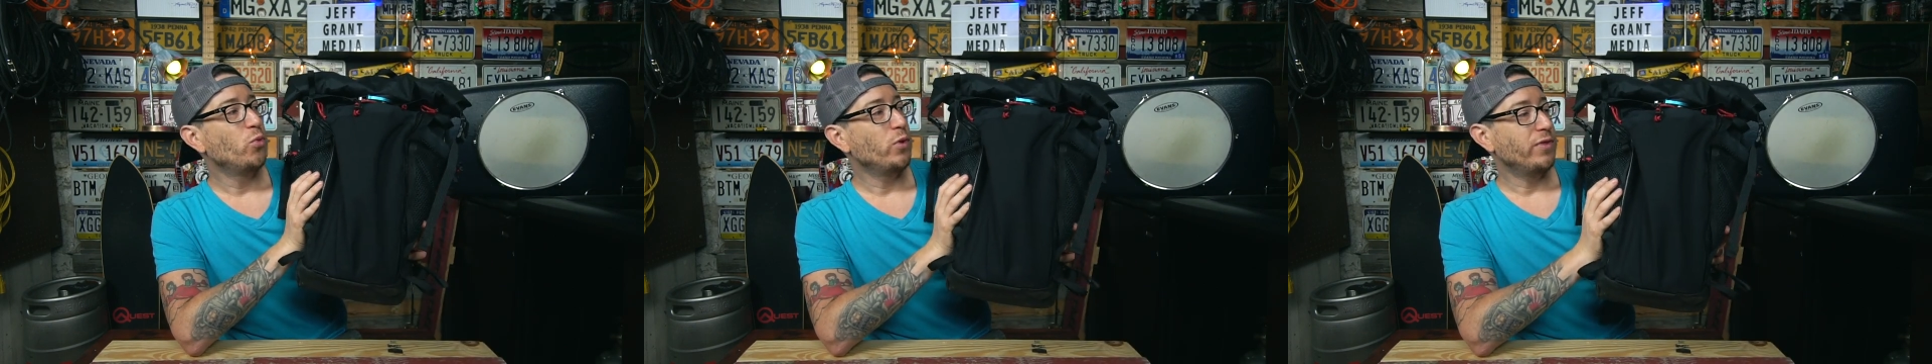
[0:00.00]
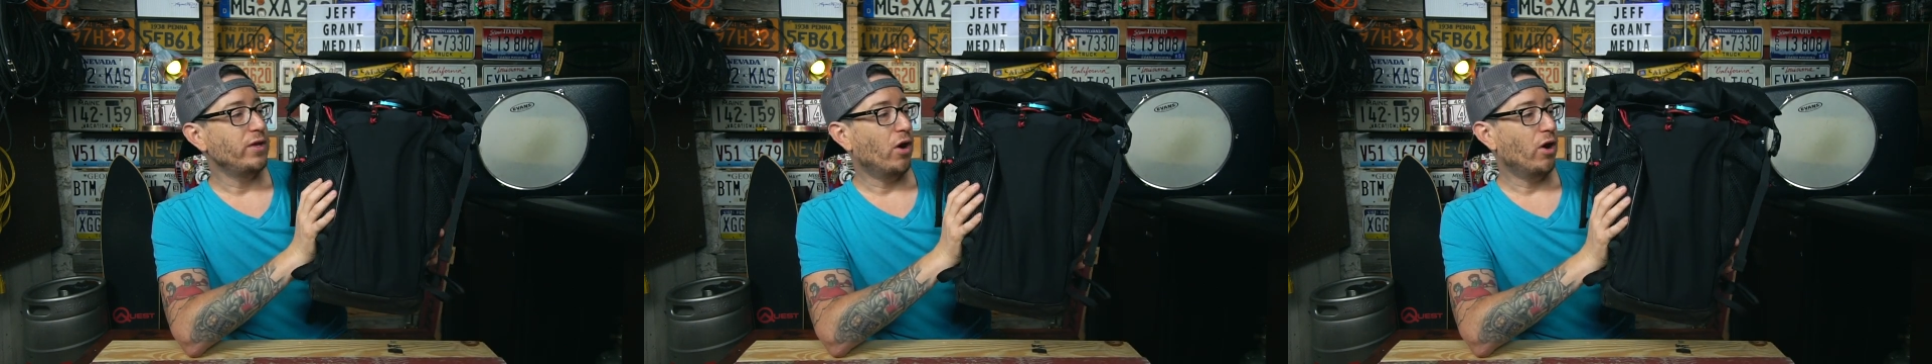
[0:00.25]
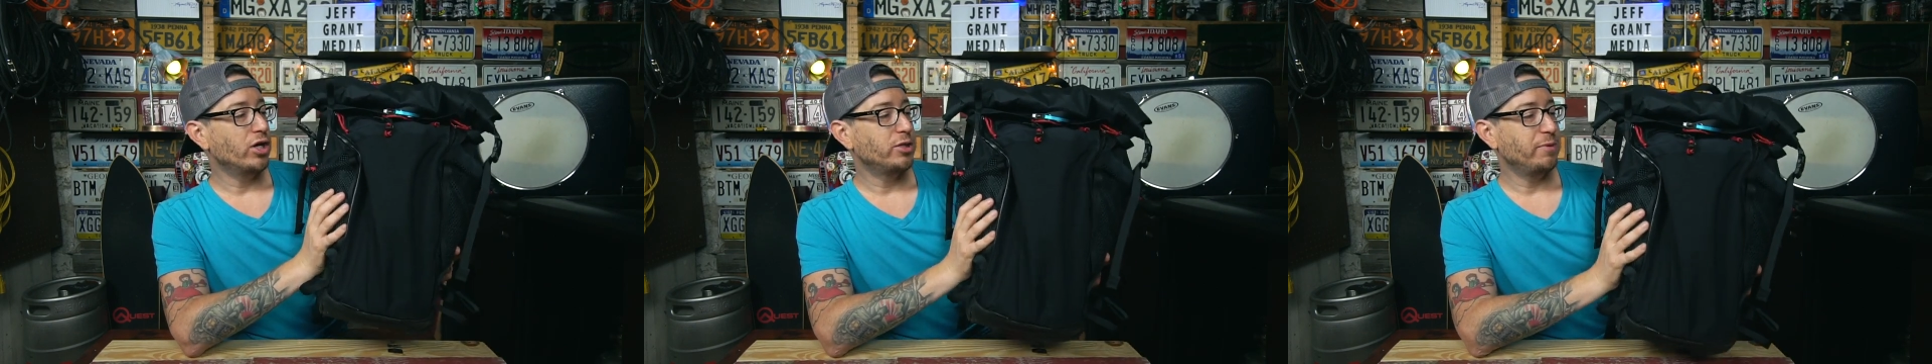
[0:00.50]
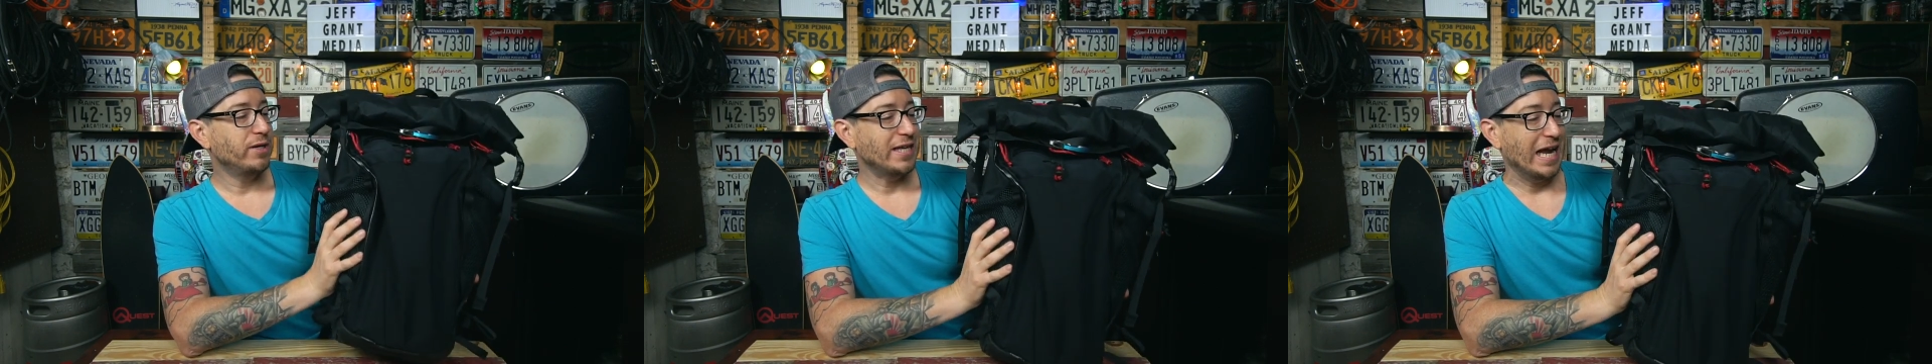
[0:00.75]
with the
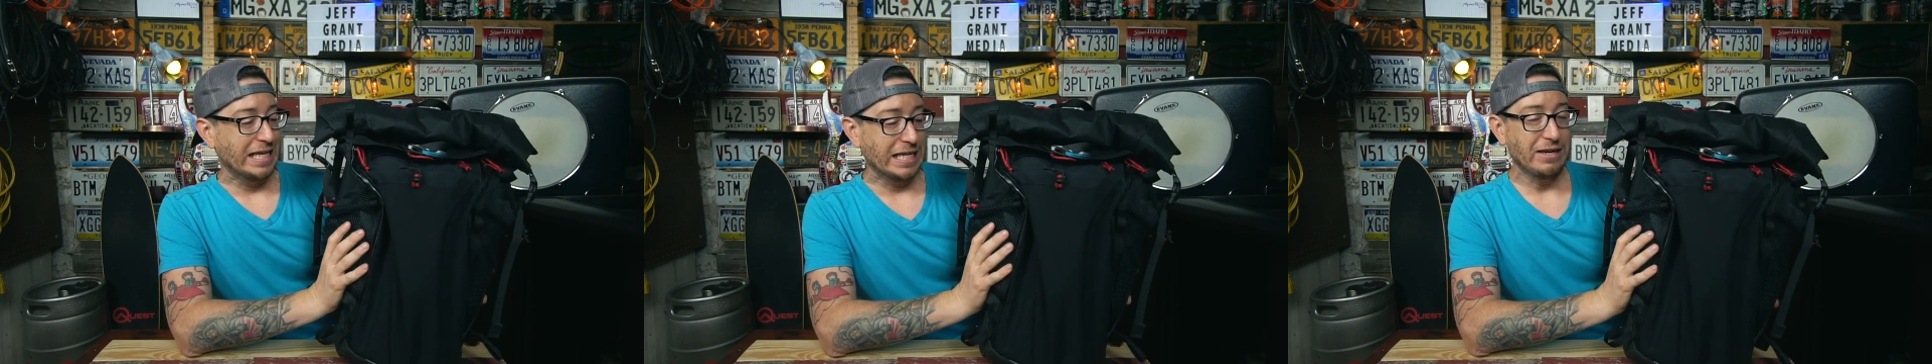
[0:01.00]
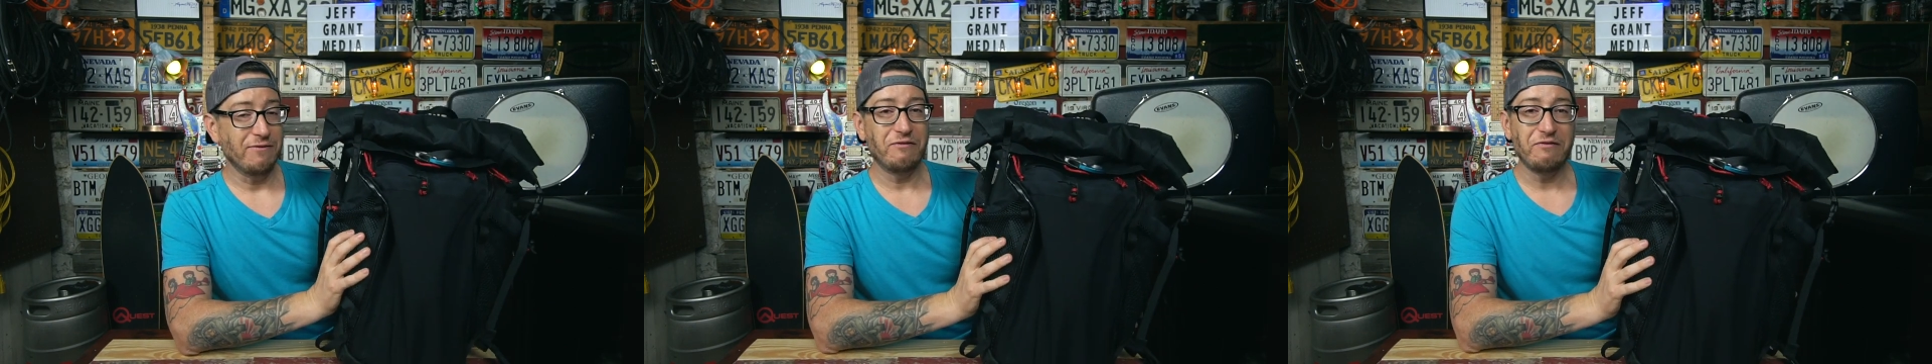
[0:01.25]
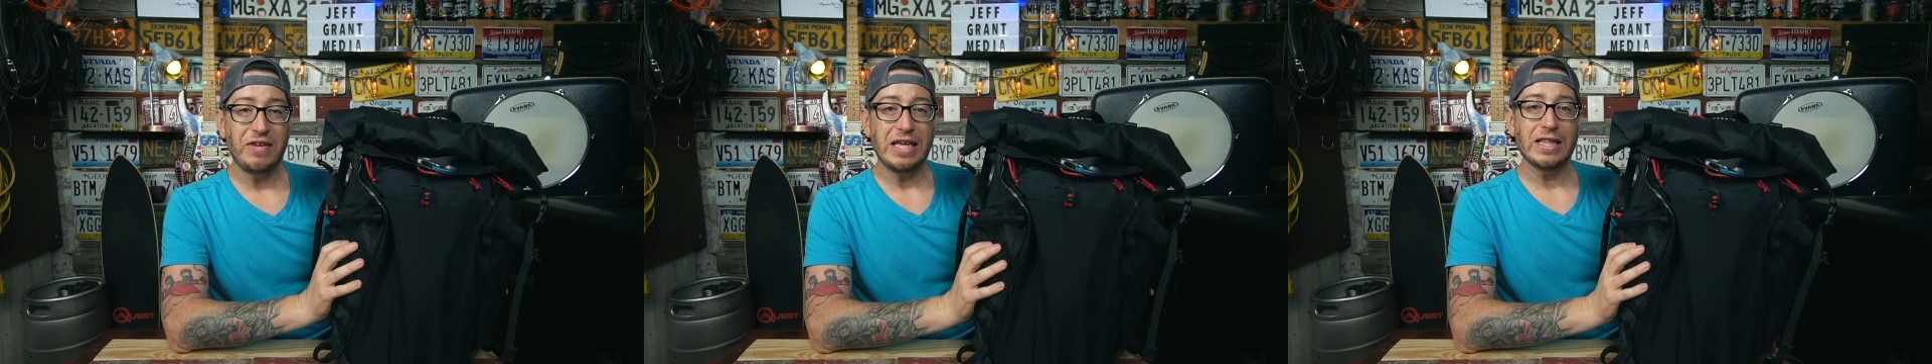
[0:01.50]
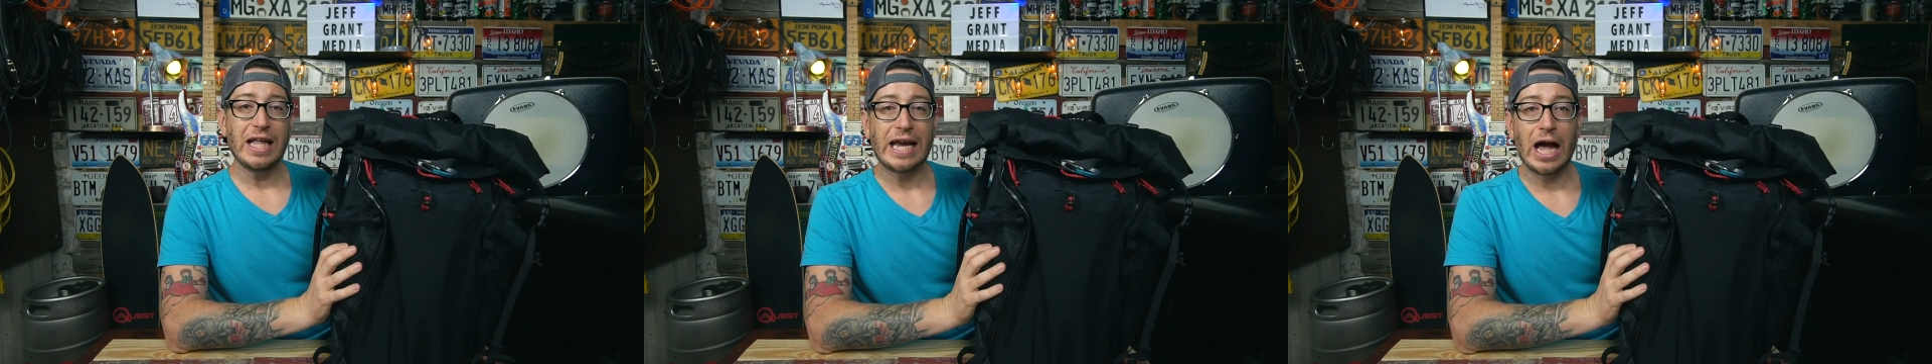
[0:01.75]
Arch because I didn't
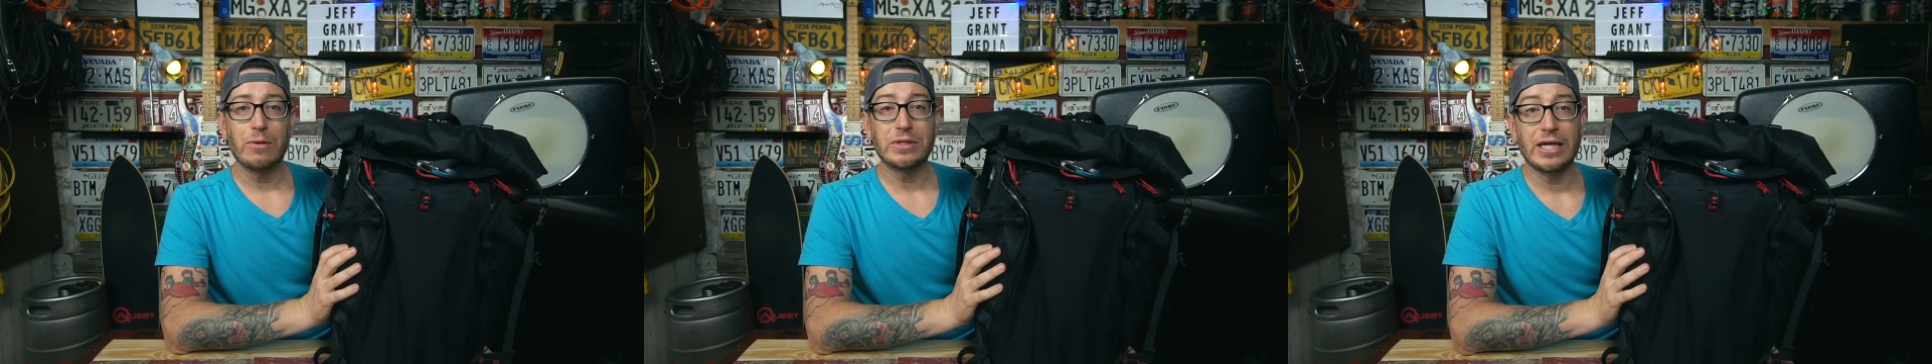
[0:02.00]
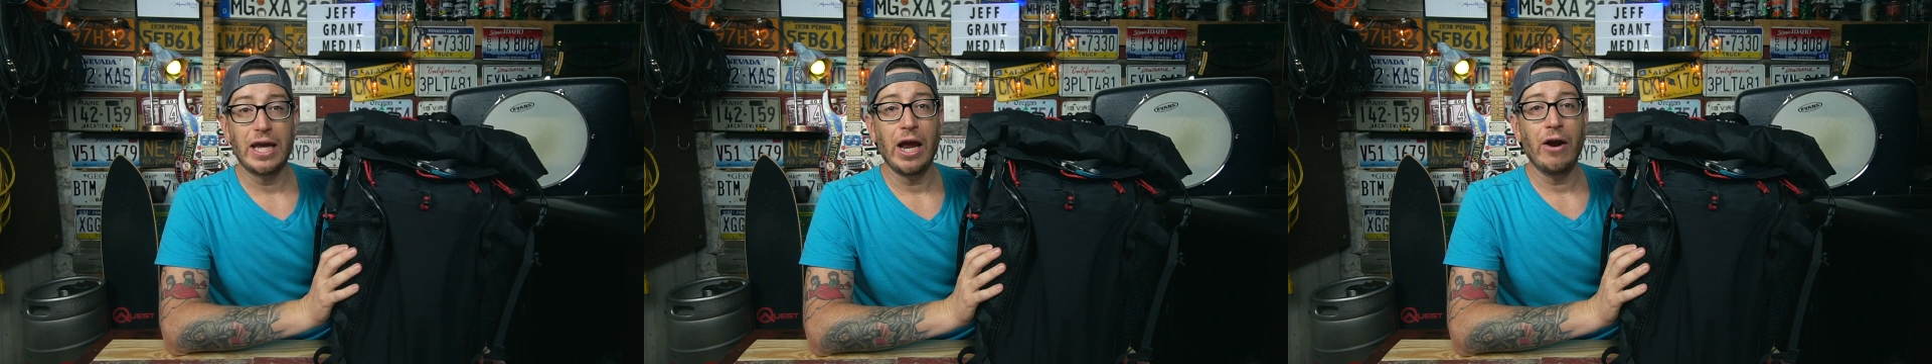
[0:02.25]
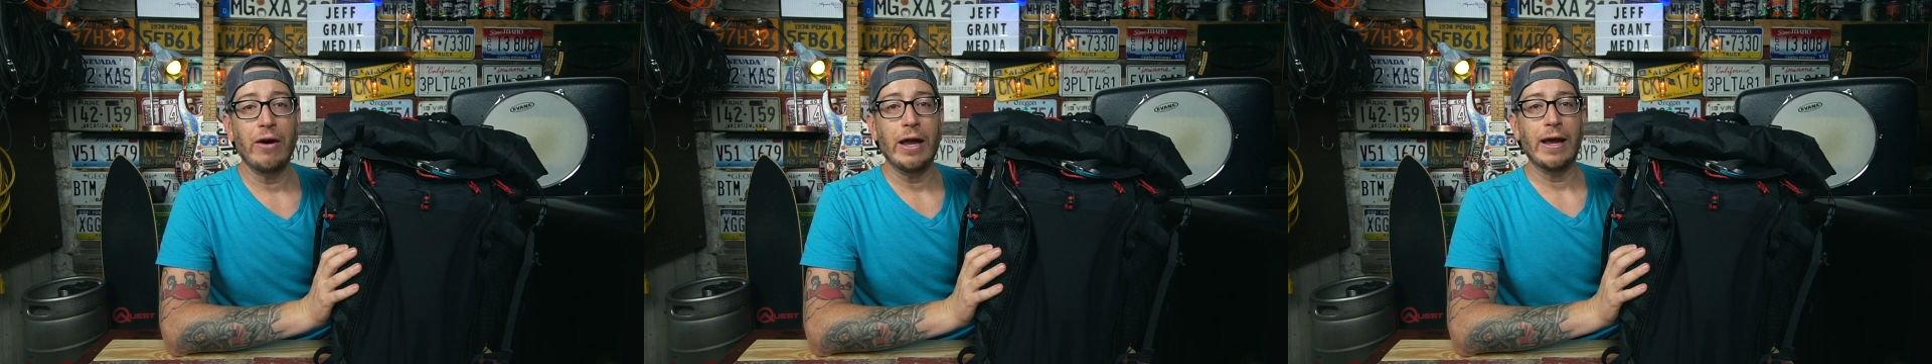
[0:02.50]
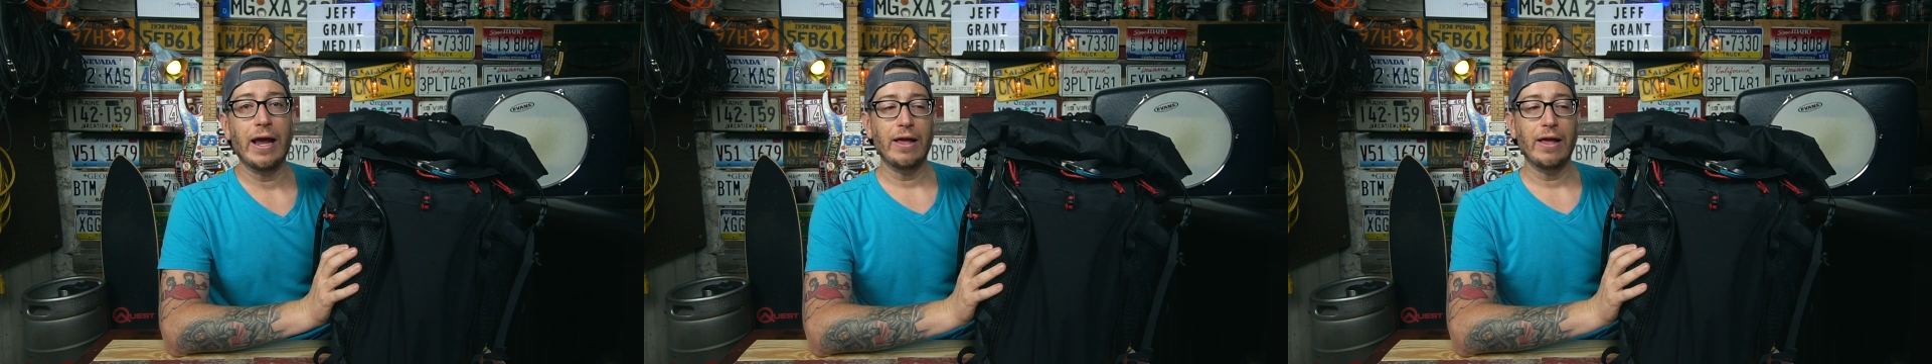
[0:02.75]
feel like I was carrying